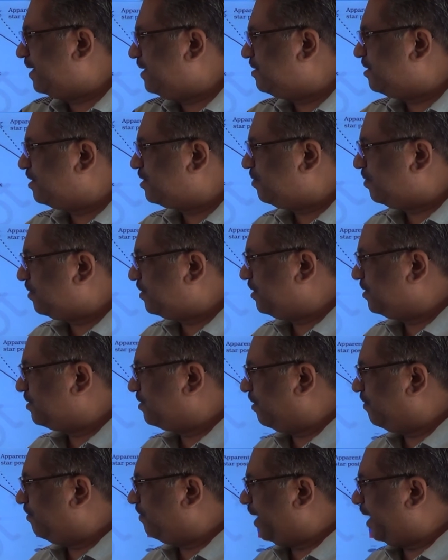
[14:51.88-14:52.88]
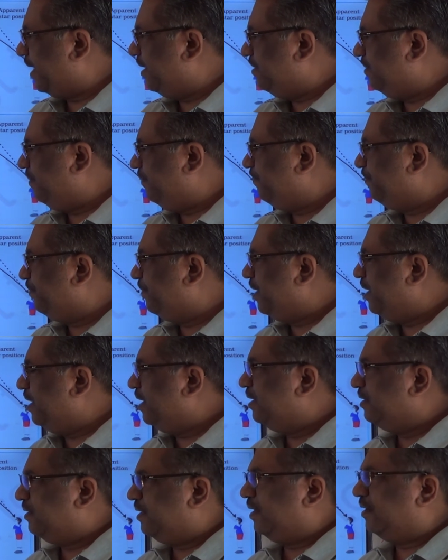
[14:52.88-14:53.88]
sources of light,
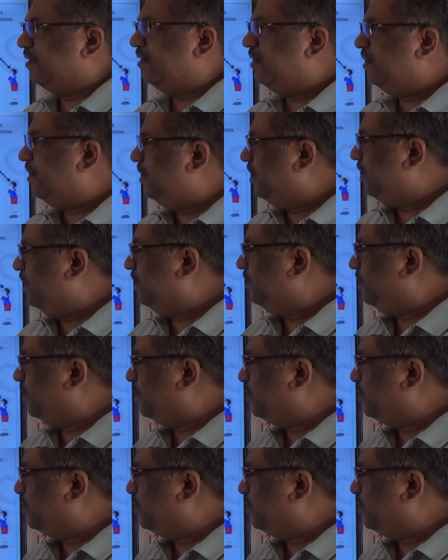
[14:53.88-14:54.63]
then the